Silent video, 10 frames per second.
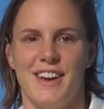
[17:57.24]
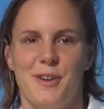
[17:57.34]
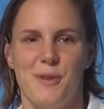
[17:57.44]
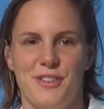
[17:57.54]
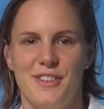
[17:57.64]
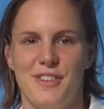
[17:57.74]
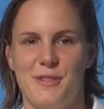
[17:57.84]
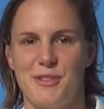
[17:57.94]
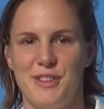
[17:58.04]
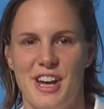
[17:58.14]
Yeah, it
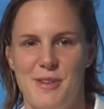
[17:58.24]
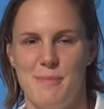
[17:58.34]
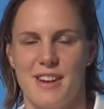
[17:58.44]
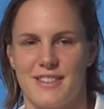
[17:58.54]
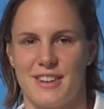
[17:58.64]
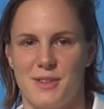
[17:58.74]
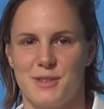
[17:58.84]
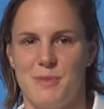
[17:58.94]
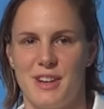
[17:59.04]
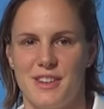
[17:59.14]
wasn't that mixed. I
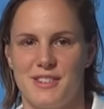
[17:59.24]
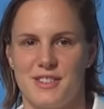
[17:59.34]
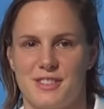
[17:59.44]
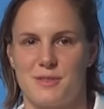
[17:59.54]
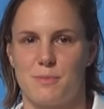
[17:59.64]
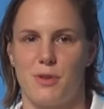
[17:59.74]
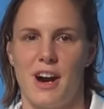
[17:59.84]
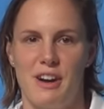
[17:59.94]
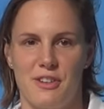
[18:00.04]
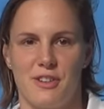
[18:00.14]
was mainly just
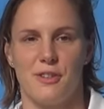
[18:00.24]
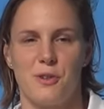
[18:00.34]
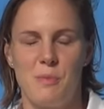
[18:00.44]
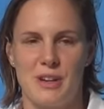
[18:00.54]
proud and a little